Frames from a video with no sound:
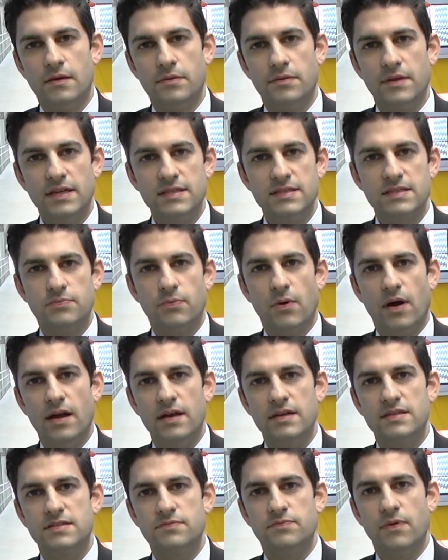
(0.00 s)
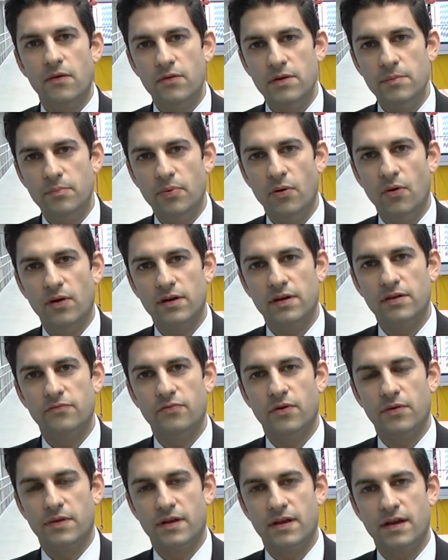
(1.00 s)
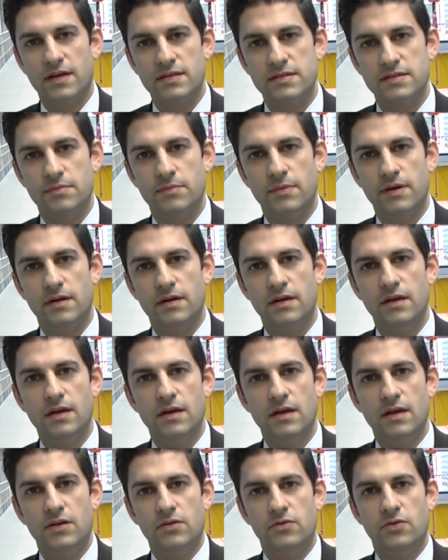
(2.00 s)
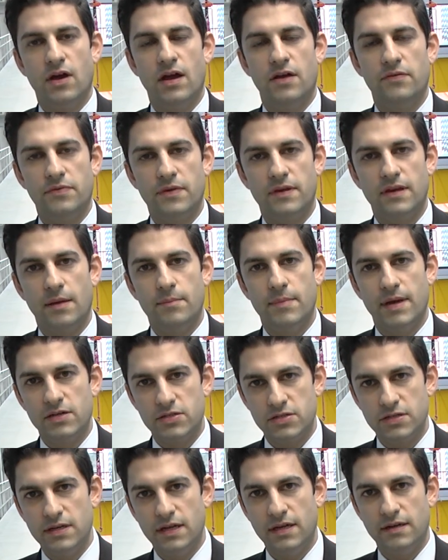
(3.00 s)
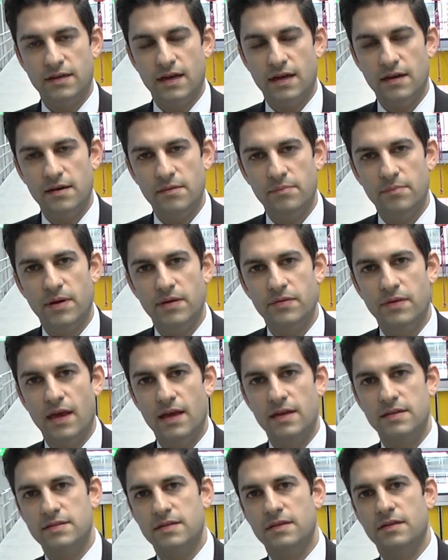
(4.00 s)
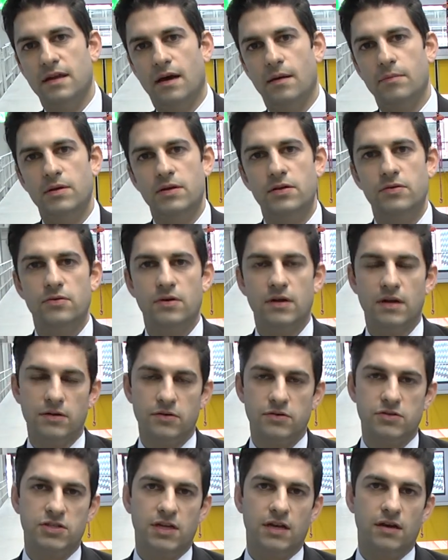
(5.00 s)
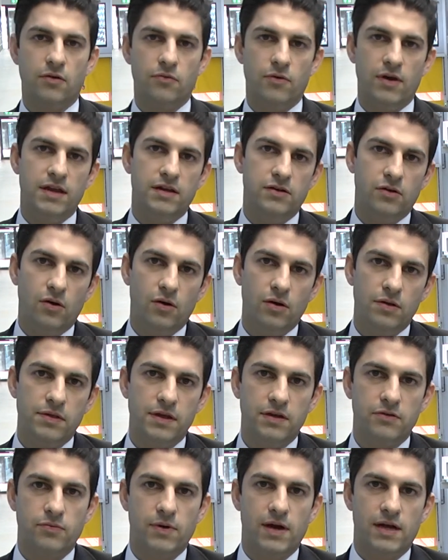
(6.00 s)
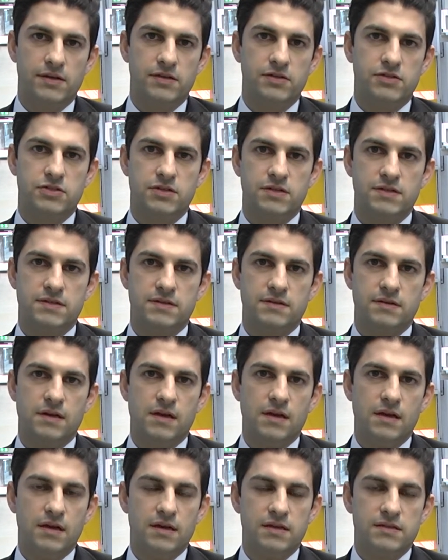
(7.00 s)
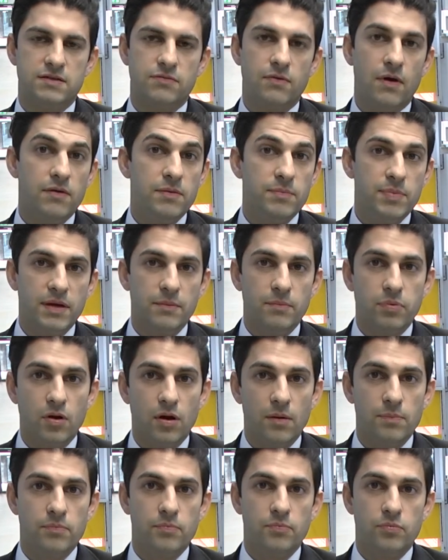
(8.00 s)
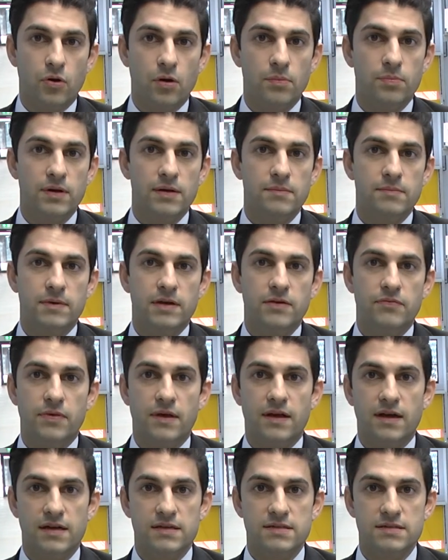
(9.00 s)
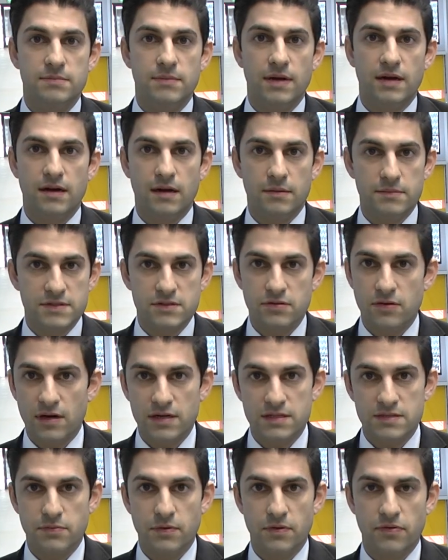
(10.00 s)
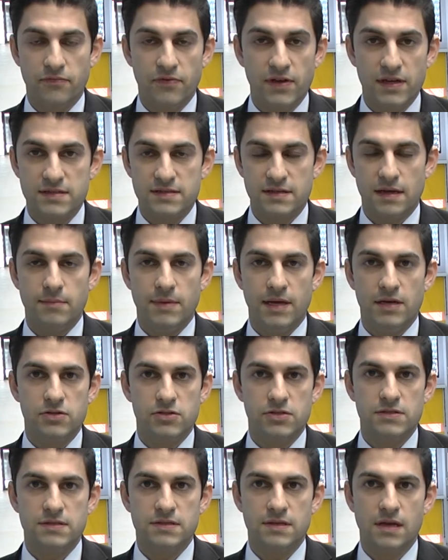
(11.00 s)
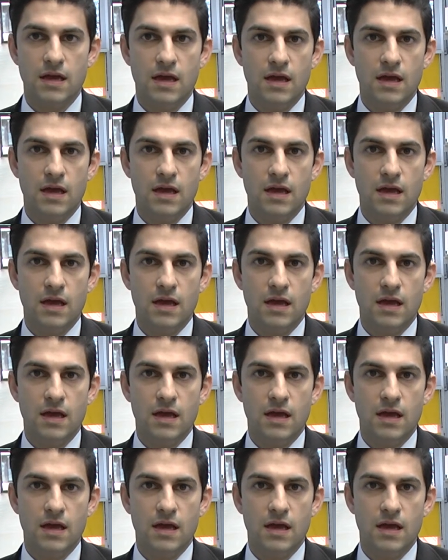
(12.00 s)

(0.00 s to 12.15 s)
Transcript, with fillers: That's why it's very important for the customer to have the dimensioning done by the SEW, generate all the advantages. It's a very big pro problem if the customer comes to us with fixed dimensions